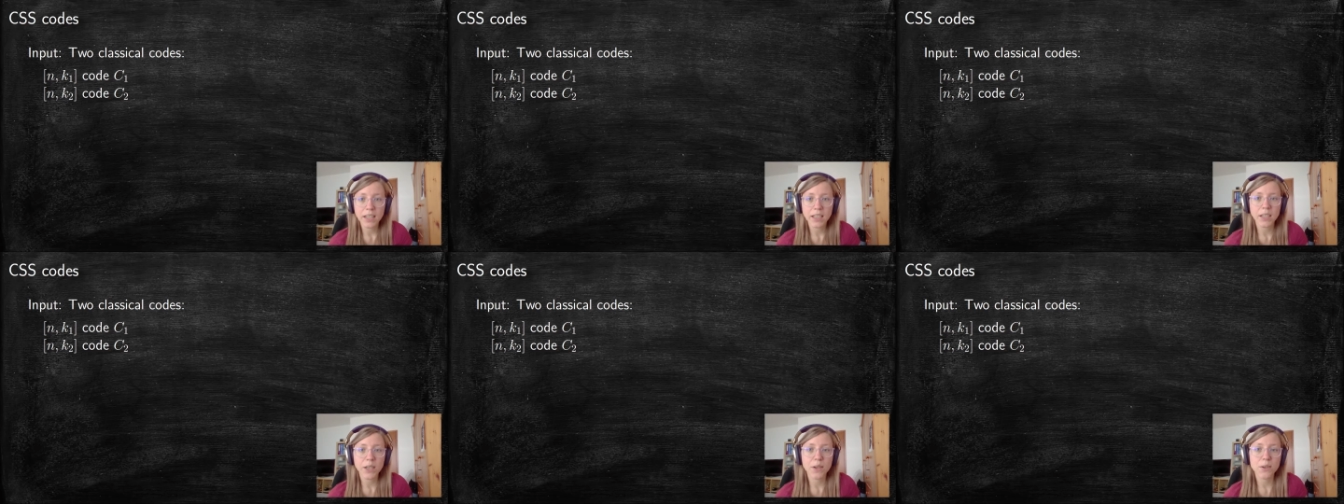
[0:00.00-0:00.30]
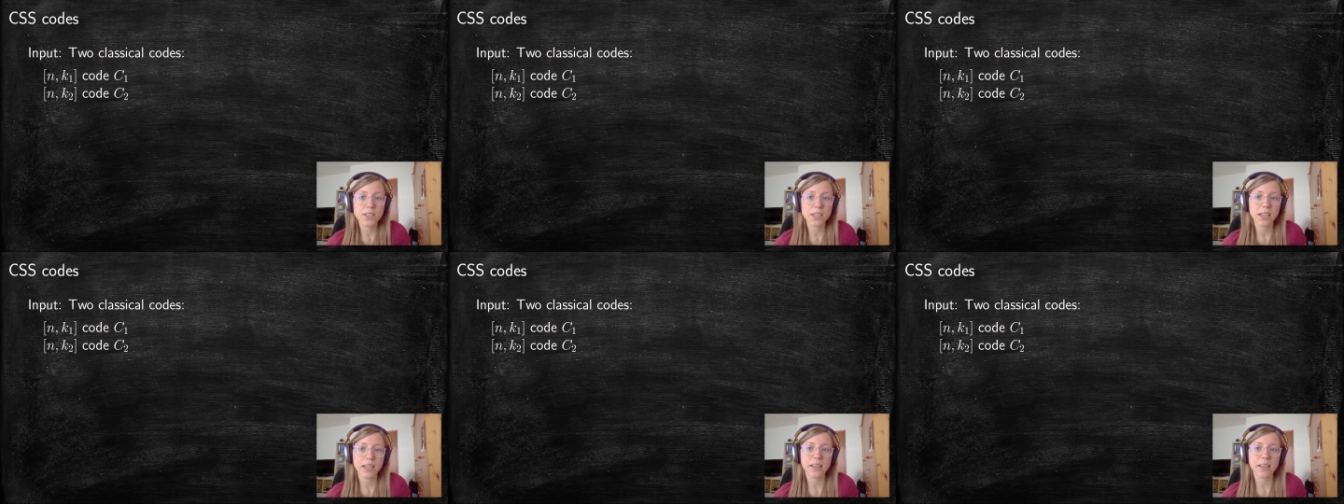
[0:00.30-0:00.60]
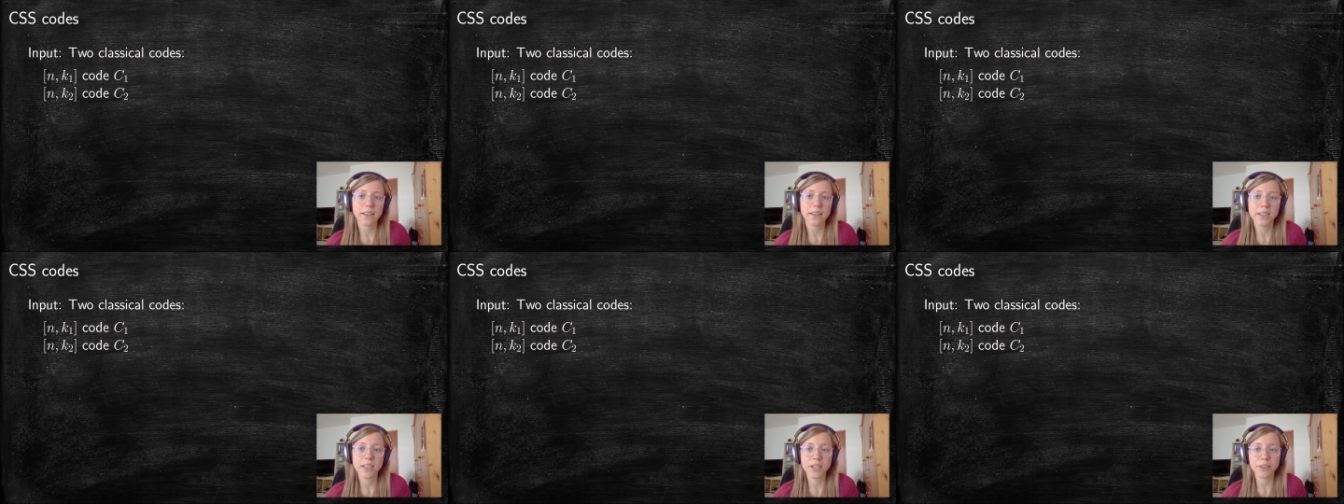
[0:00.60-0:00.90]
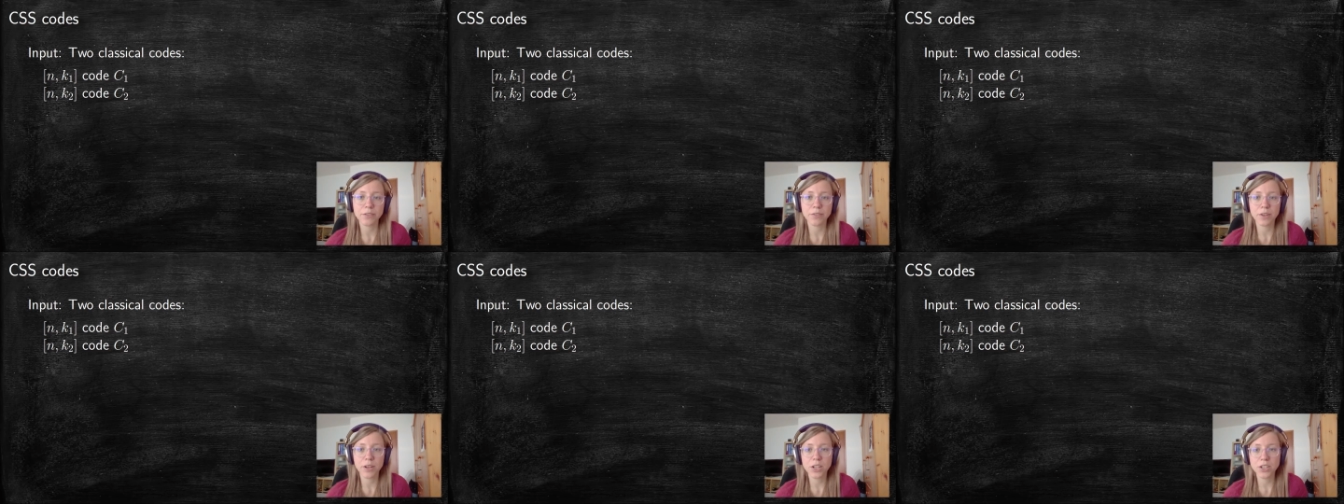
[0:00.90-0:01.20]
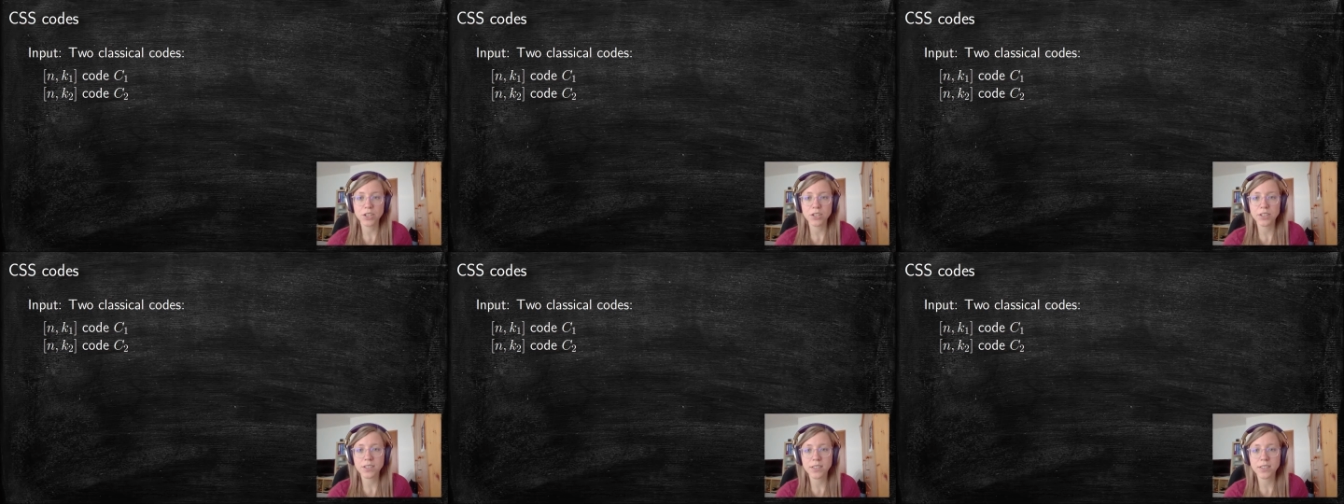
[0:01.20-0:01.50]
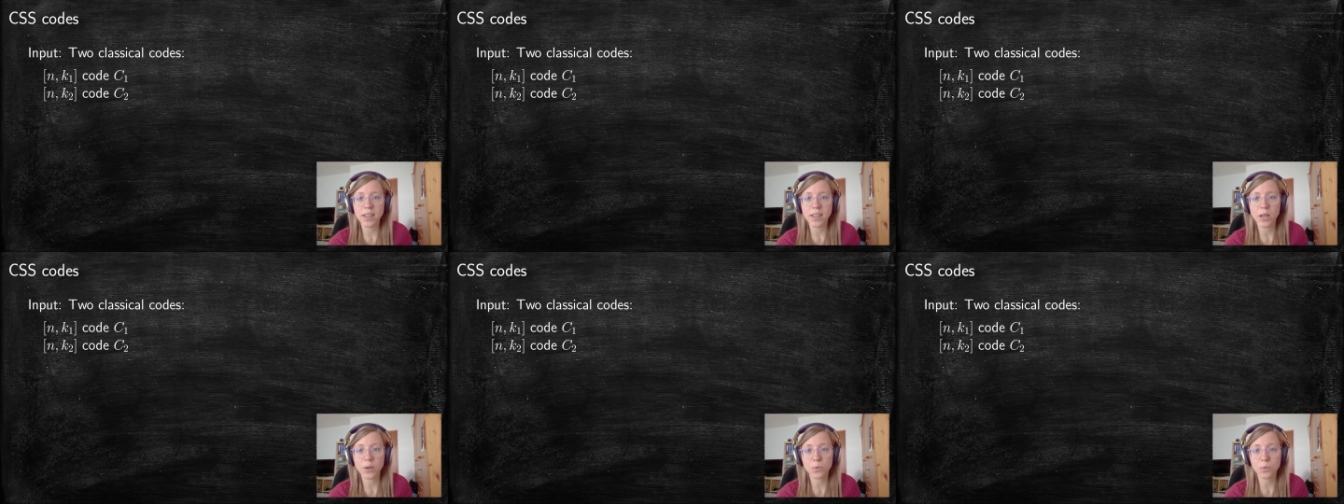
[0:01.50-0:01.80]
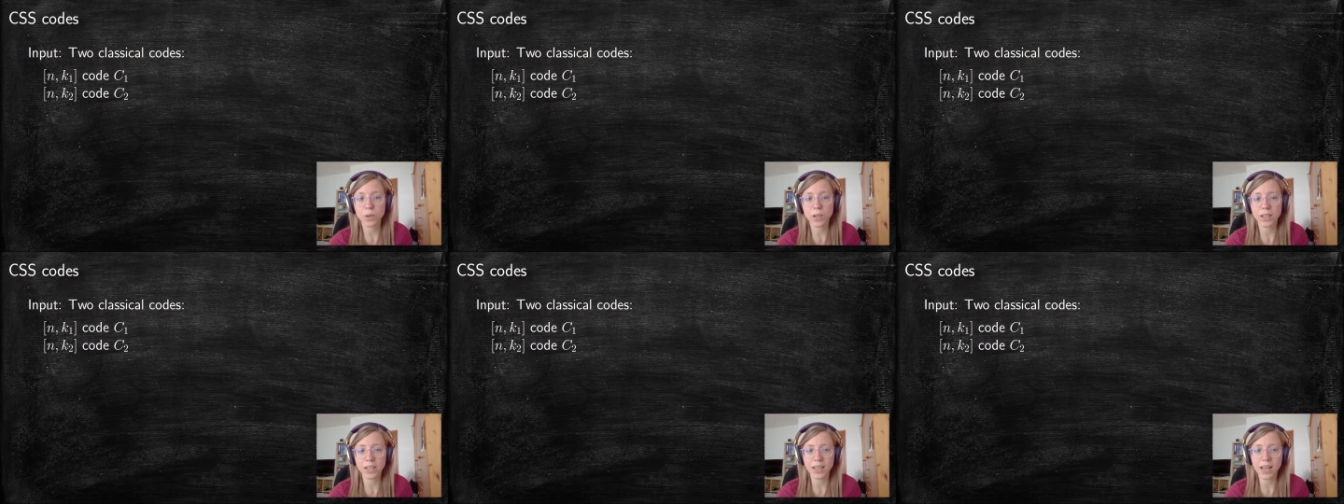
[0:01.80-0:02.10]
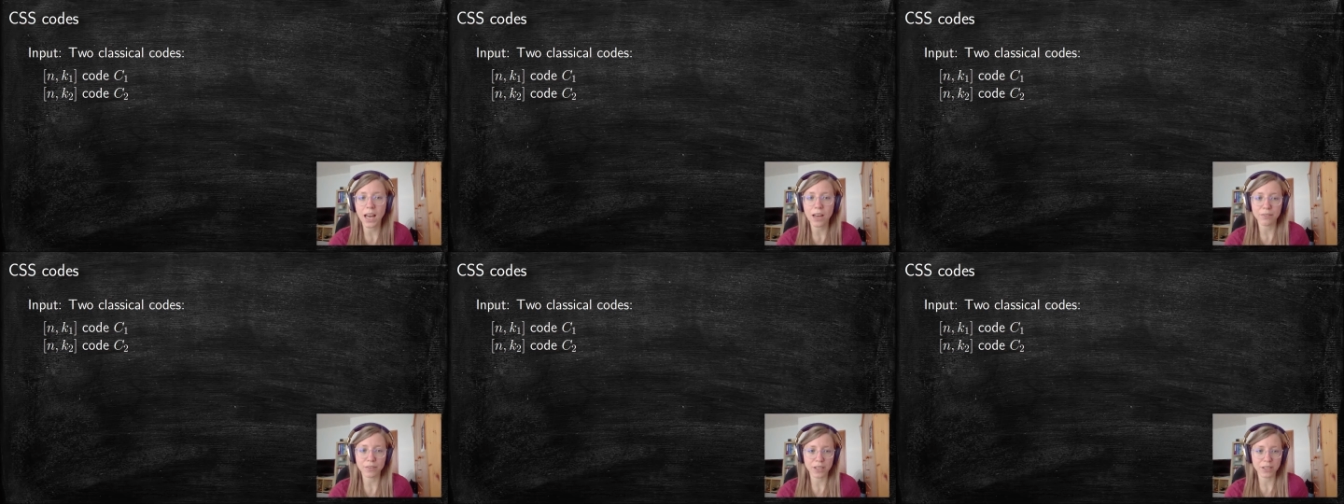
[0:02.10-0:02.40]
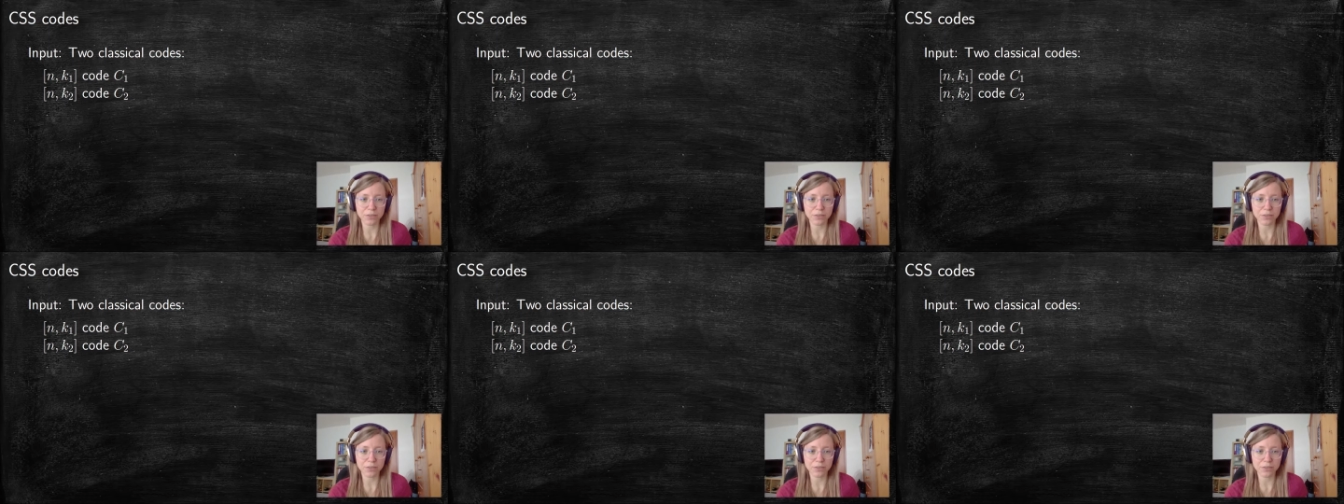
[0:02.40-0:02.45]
using the definitions that we have